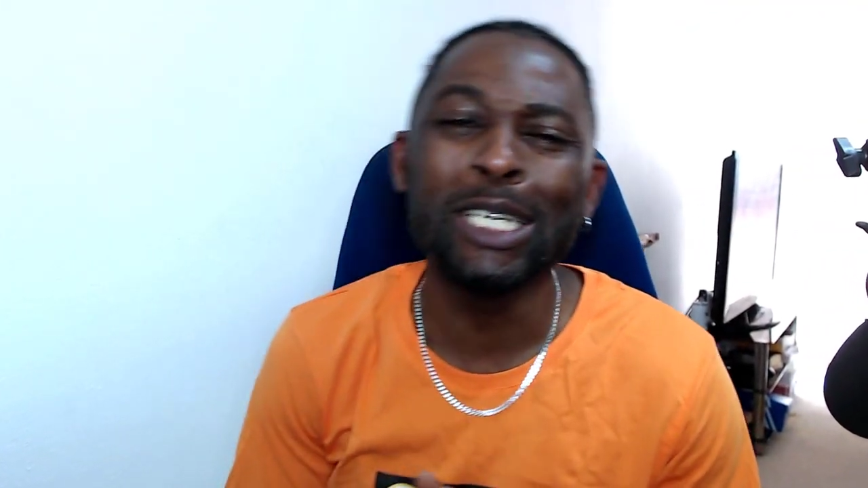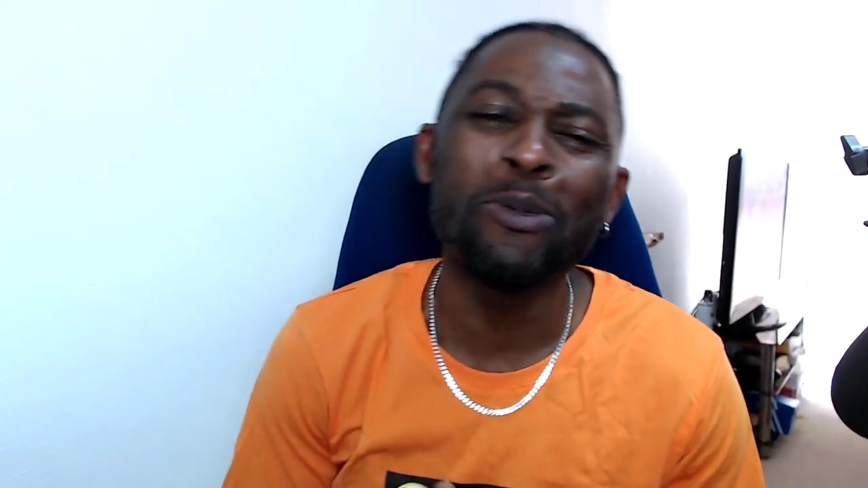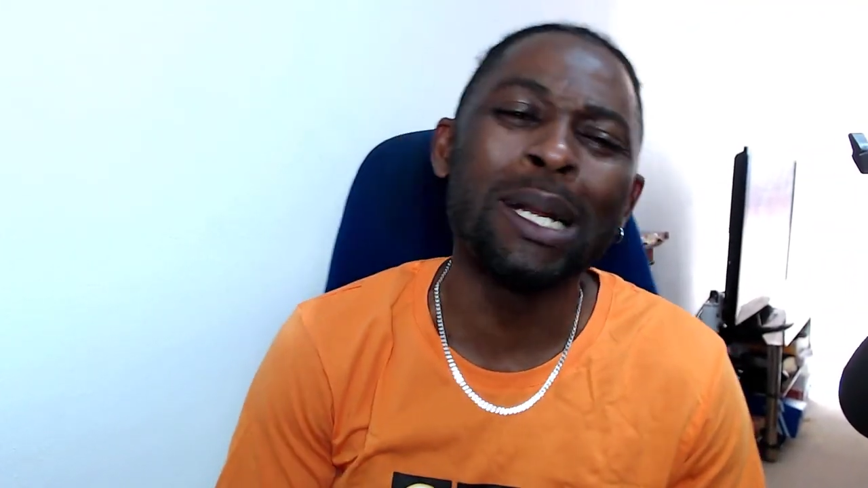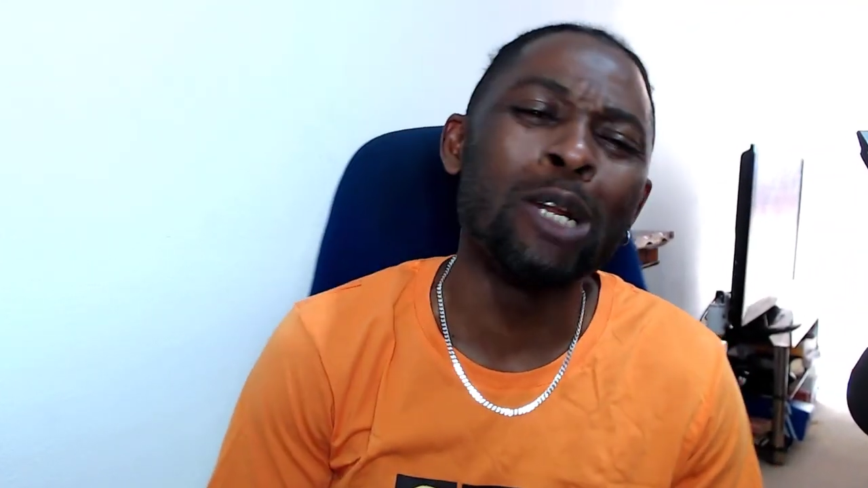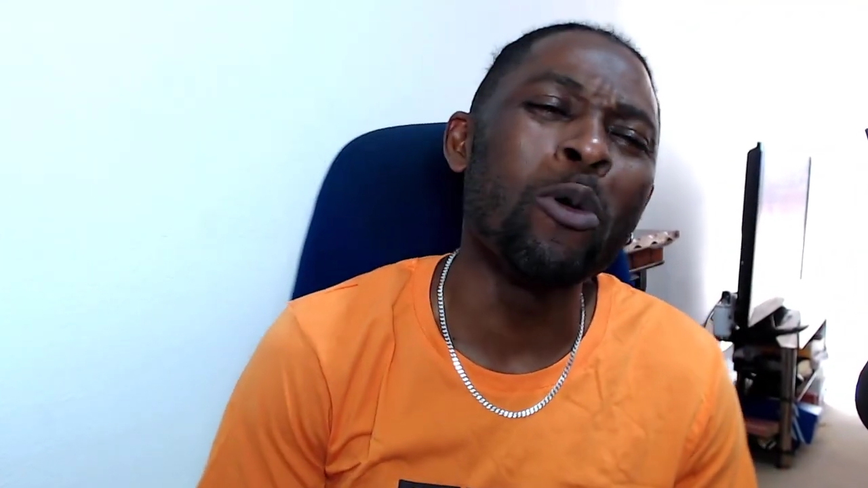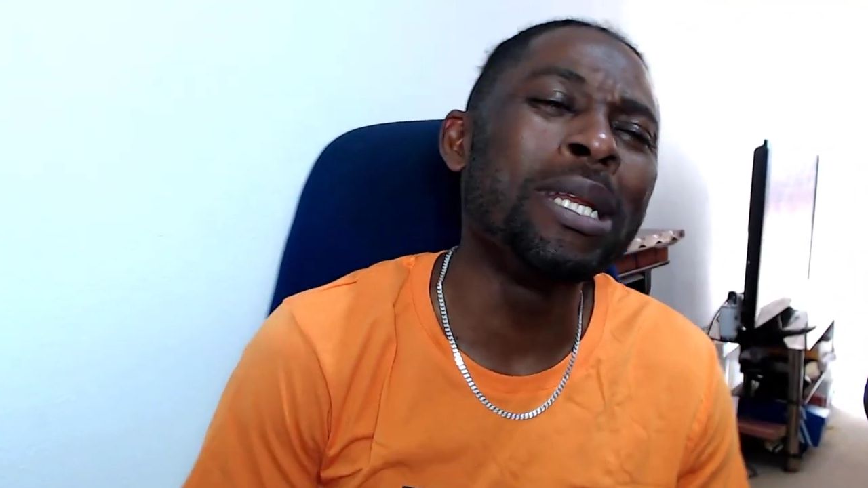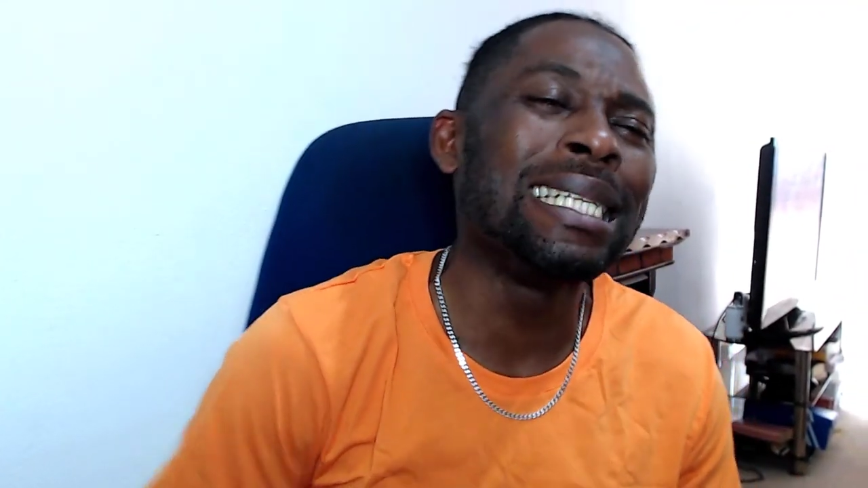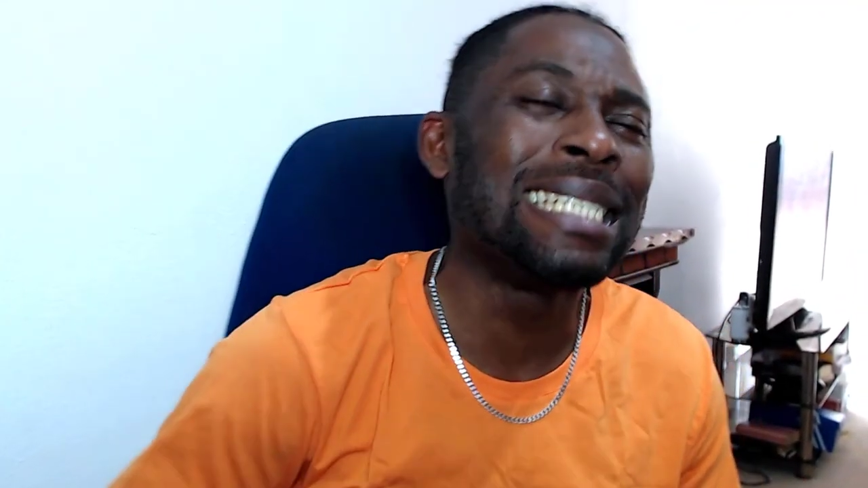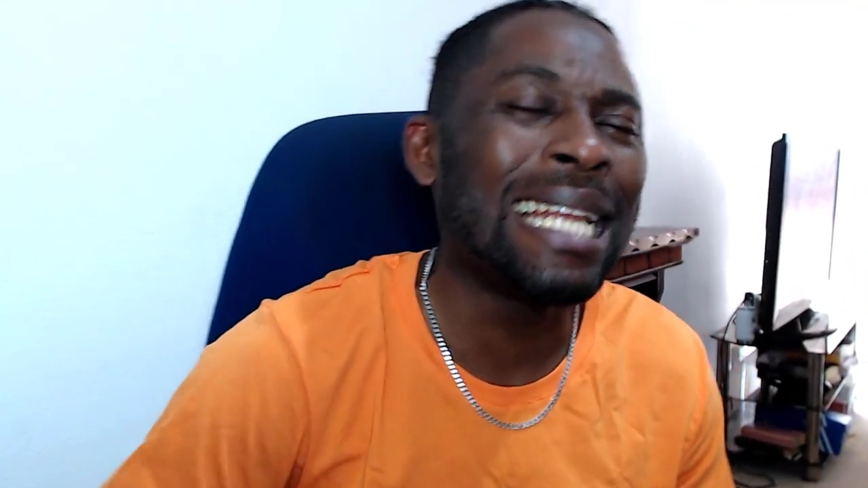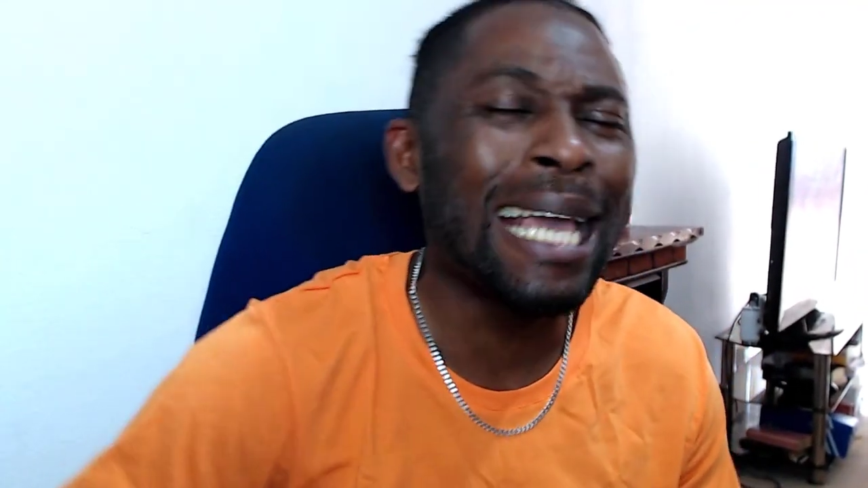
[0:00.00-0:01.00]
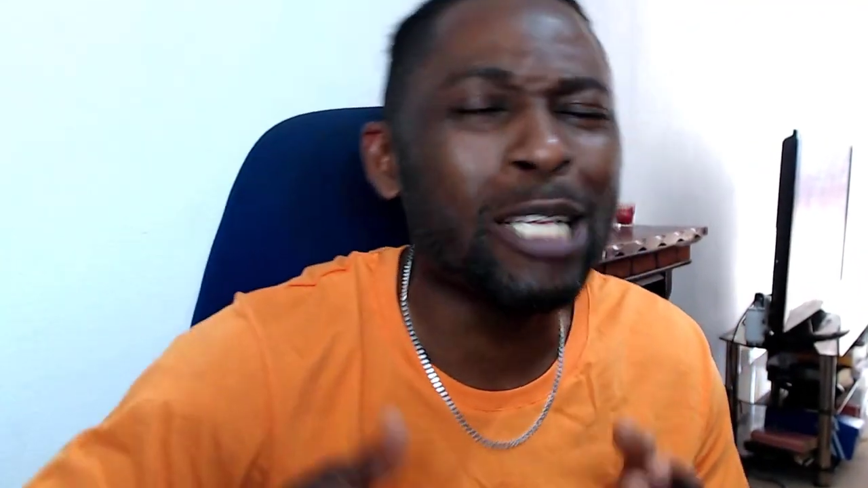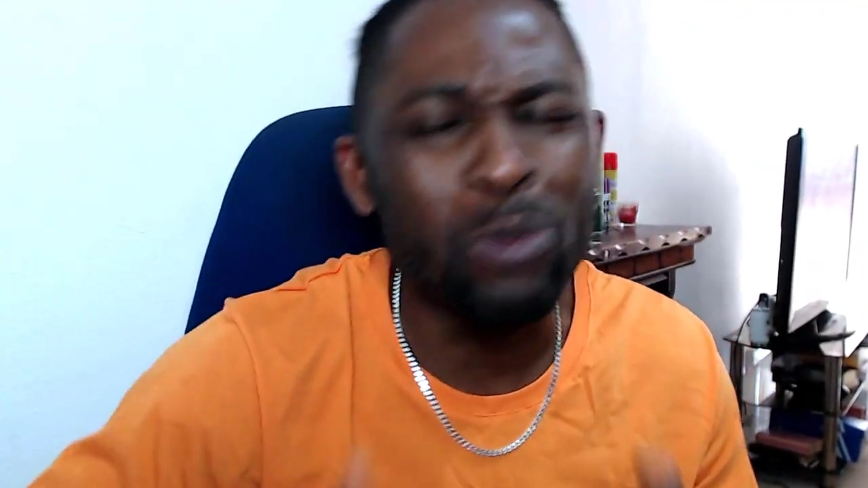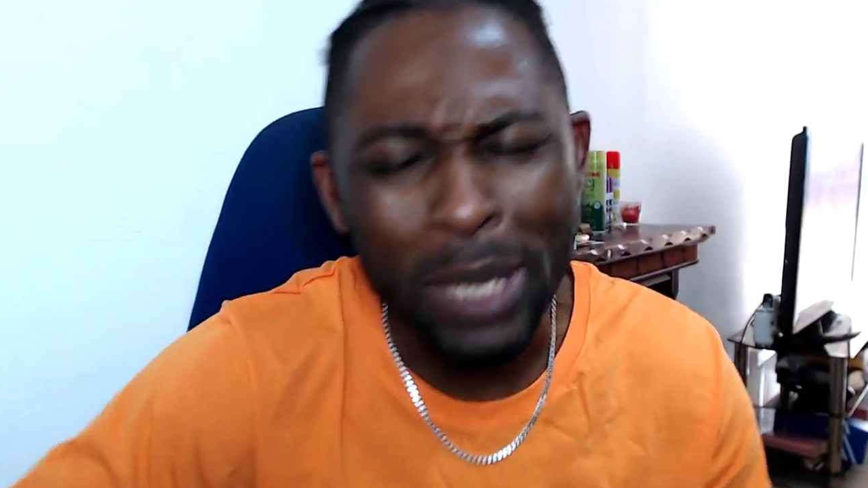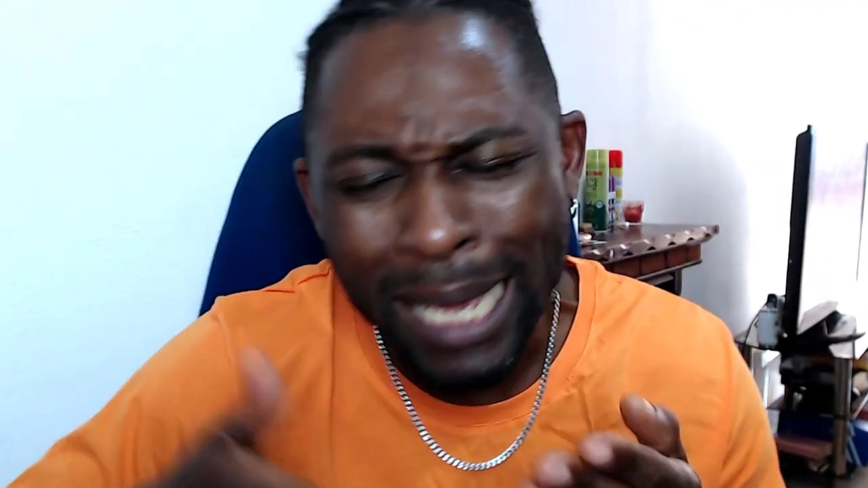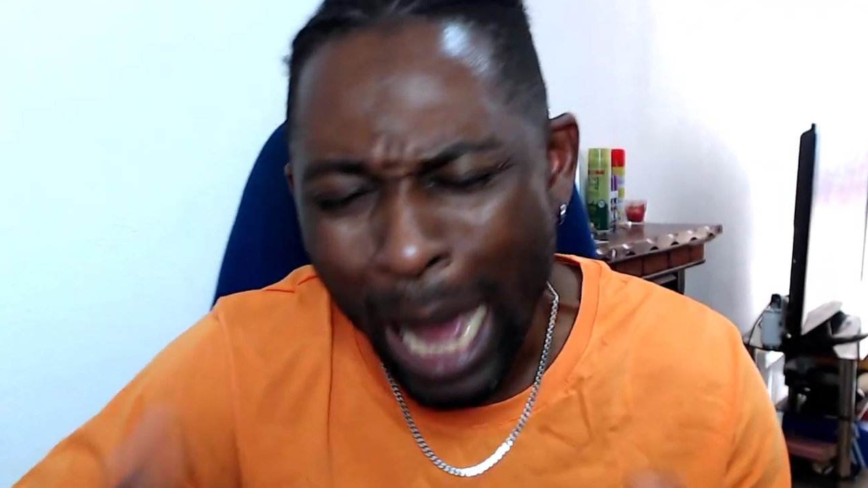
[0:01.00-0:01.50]
one and only, and today, guys,
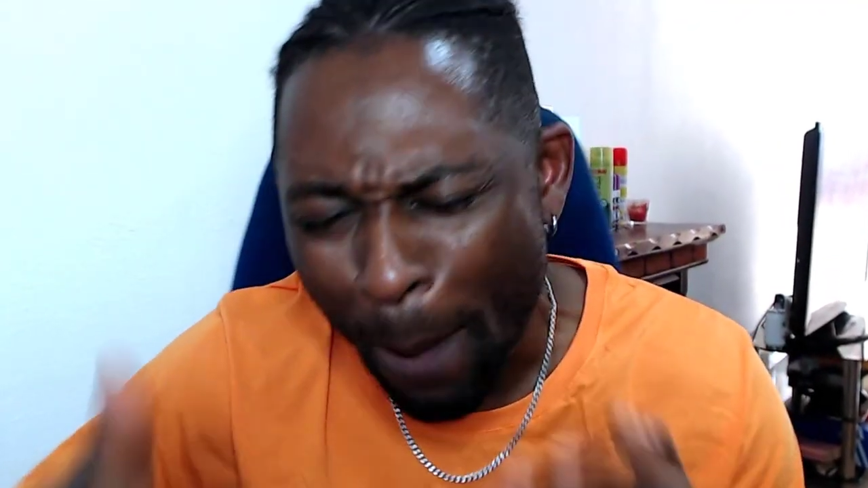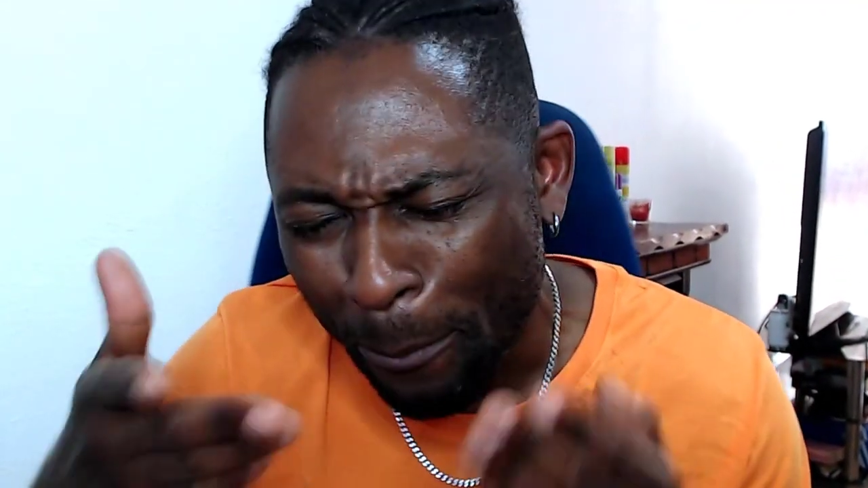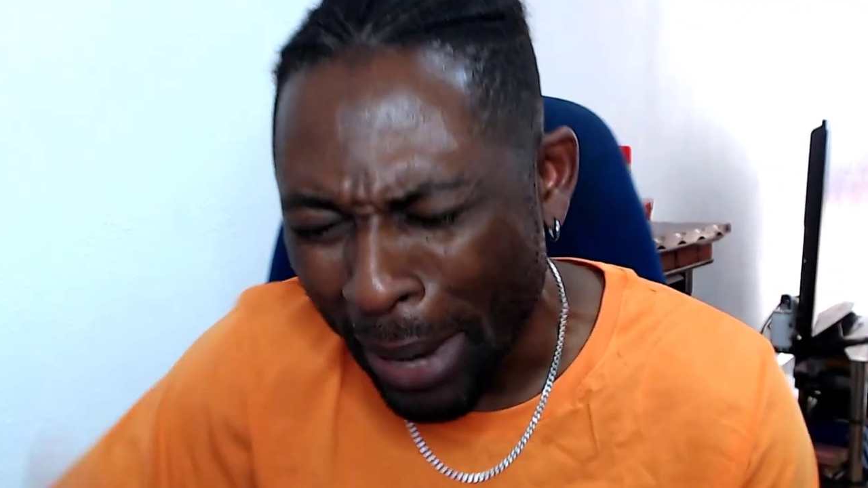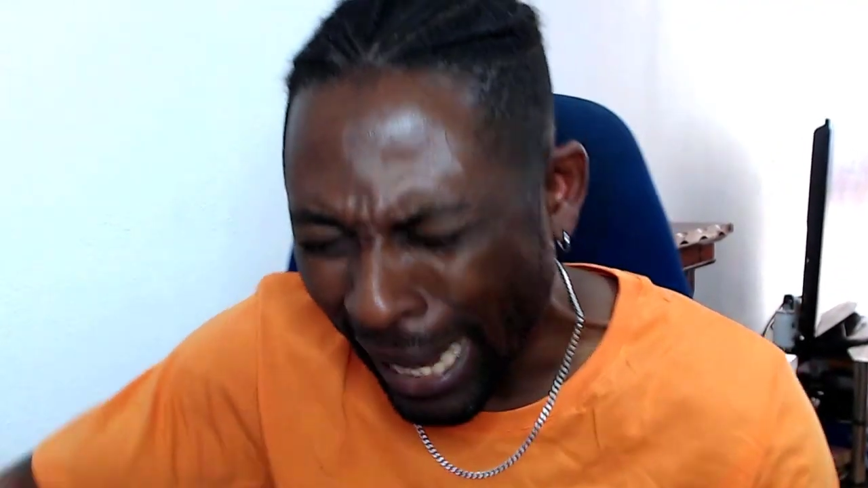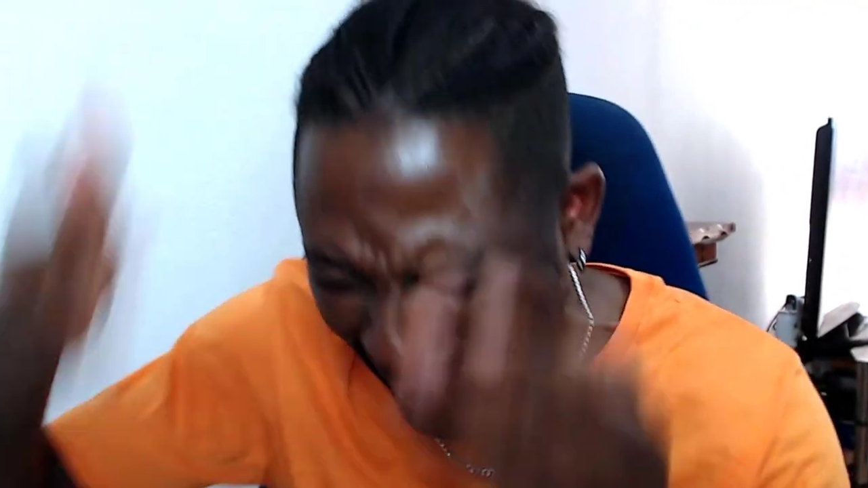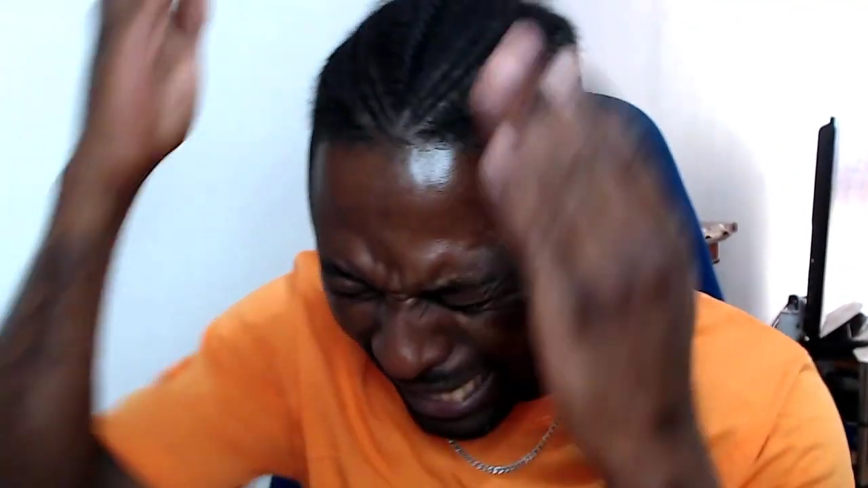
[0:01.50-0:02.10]
we are back